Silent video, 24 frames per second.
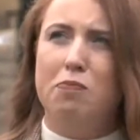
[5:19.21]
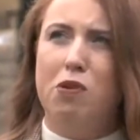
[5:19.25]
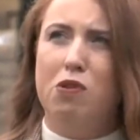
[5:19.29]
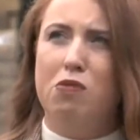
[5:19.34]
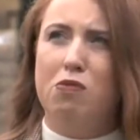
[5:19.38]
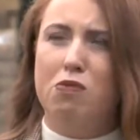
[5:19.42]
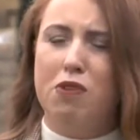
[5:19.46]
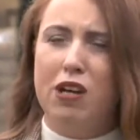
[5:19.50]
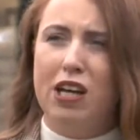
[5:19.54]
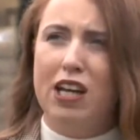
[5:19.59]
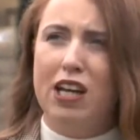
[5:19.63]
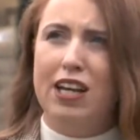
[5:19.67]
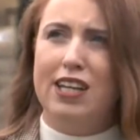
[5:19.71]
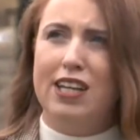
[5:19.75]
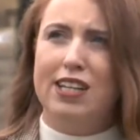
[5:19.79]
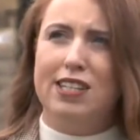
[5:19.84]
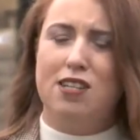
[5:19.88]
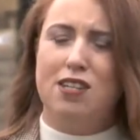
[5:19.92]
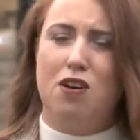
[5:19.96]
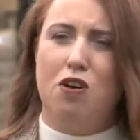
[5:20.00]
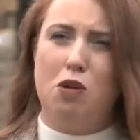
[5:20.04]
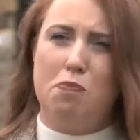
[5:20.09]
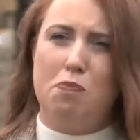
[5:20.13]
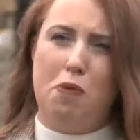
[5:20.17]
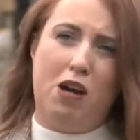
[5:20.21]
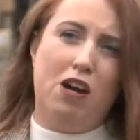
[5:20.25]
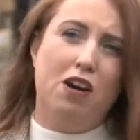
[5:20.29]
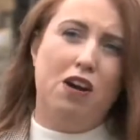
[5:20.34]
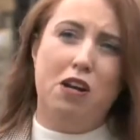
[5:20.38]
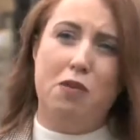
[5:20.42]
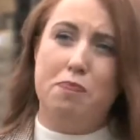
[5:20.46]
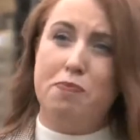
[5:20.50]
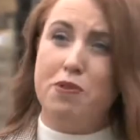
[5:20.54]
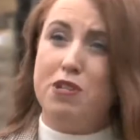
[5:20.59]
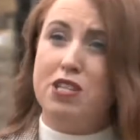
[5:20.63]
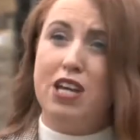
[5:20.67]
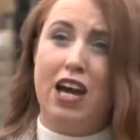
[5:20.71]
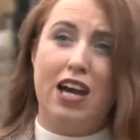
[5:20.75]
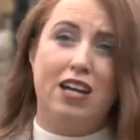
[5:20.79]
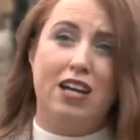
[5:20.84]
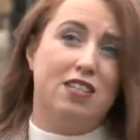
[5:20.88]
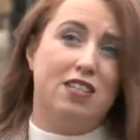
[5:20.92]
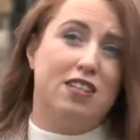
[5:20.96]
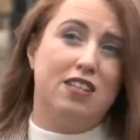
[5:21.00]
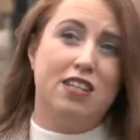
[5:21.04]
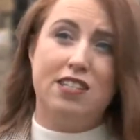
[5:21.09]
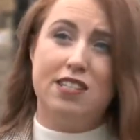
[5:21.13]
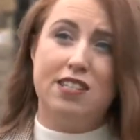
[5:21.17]
but really it's all about kind of
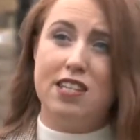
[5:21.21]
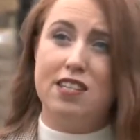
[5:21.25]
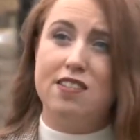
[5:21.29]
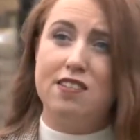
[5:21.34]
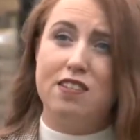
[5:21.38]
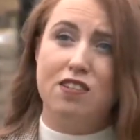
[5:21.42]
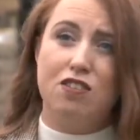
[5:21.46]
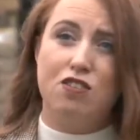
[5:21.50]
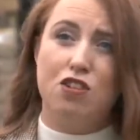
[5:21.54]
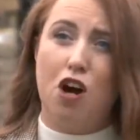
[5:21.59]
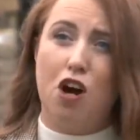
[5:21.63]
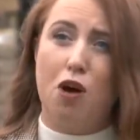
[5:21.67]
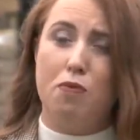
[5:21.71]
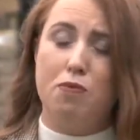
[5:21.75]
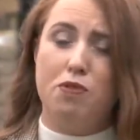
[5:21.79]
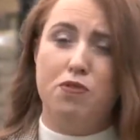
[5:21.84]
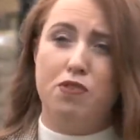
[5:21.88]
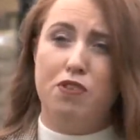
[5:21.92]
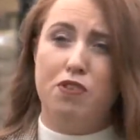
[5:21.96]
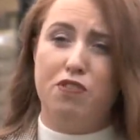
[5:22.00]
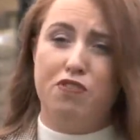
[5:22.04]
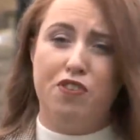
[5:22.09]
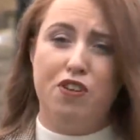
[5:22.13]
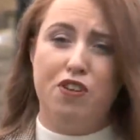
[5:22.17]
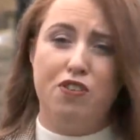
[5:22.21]
protecting the existing jobs for the